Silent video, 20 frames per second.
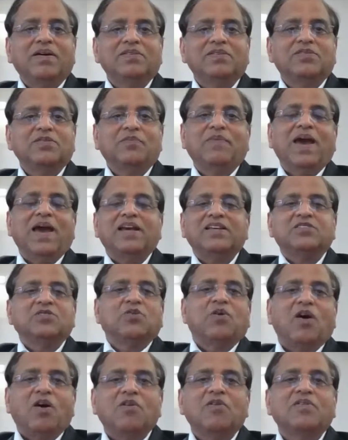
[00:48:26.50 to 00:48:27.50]
so banks
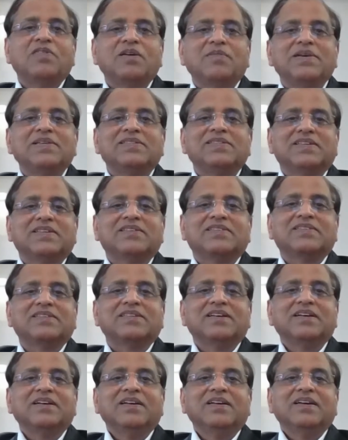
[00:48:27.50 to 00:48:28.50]
go out of the
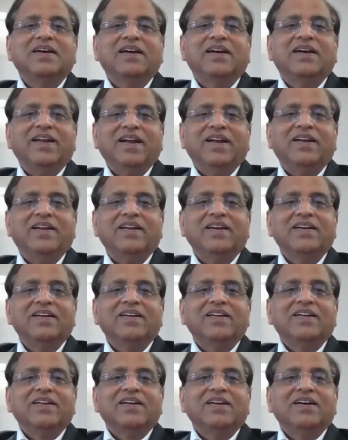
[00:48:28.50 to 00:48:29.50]
business, right?
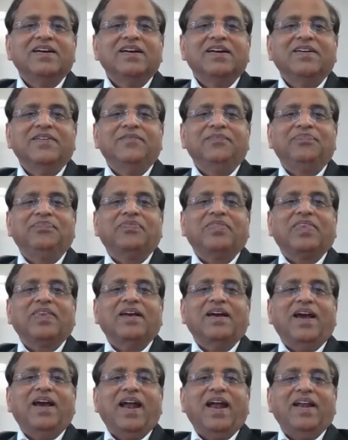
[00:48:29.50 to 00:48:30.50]

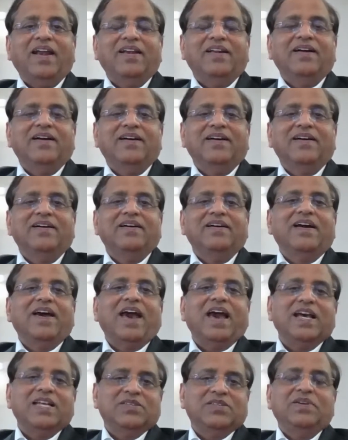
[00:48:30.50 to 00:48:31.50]
And
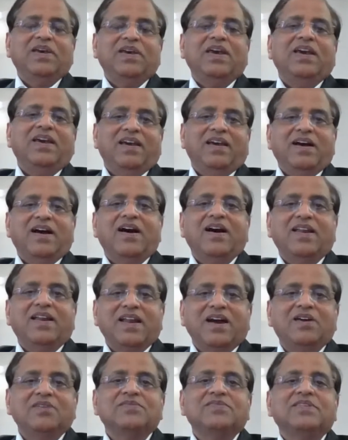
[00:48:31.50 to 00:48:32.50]
as we are
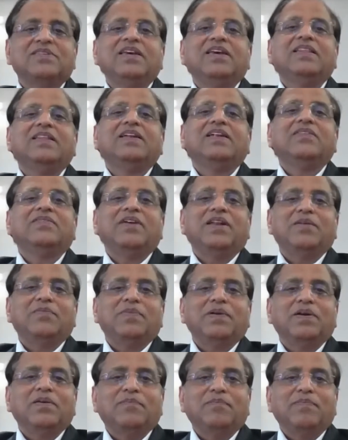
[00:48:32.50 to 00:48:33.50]
now seeing the
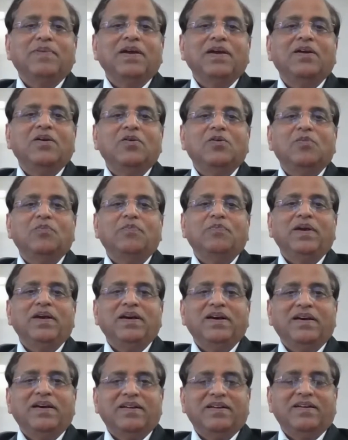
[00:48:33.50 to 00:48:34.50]
development of
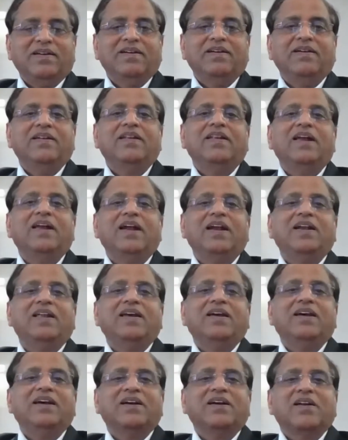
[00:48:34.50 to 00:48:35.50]
peer-to-peer
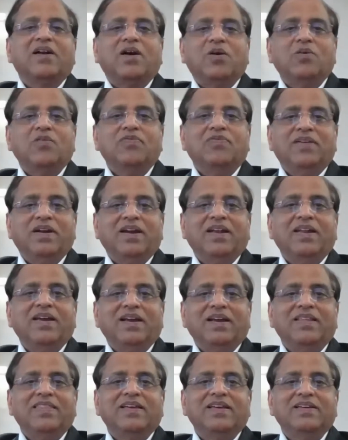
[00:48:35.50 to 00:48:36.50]
lending,
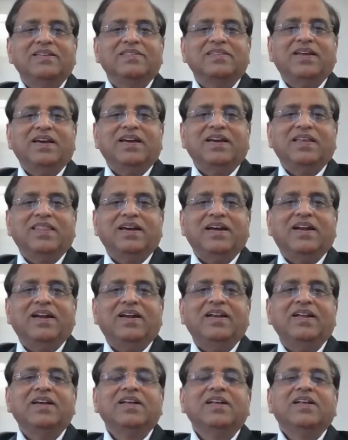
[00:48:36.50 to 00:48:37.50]
crowdfunding, and things like
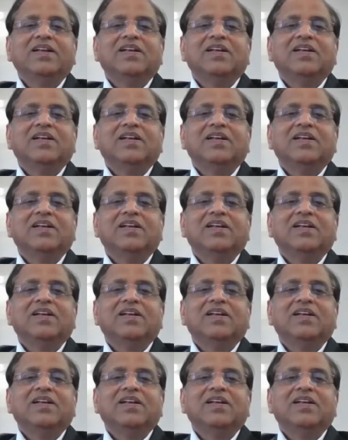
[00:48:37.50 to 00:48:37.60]
that,